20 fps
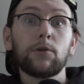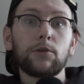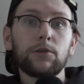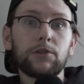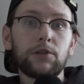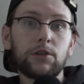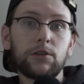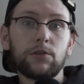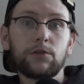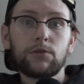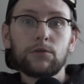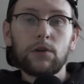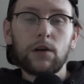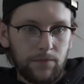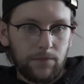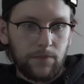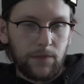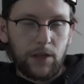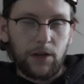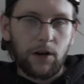to.
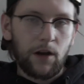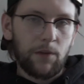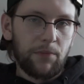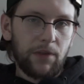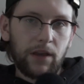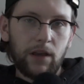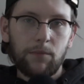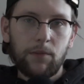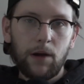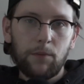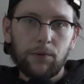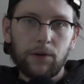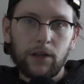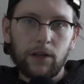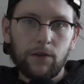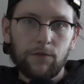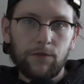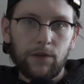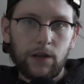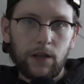I'm thinking about putting
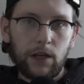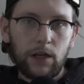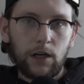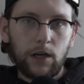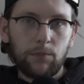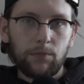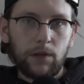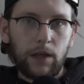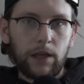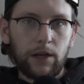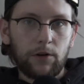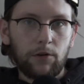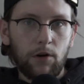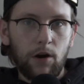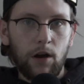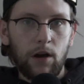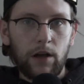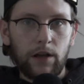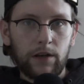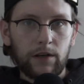a video up later
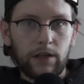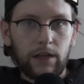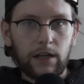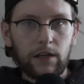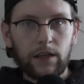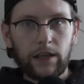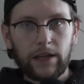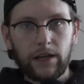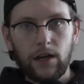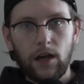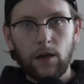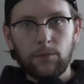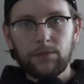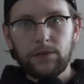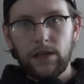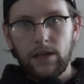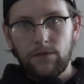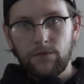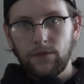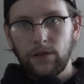on, kind of like an
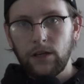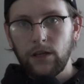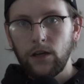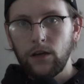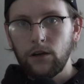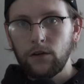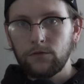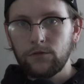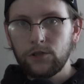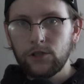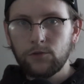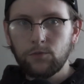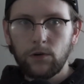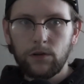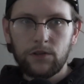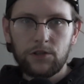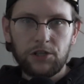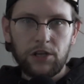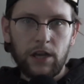update video of just where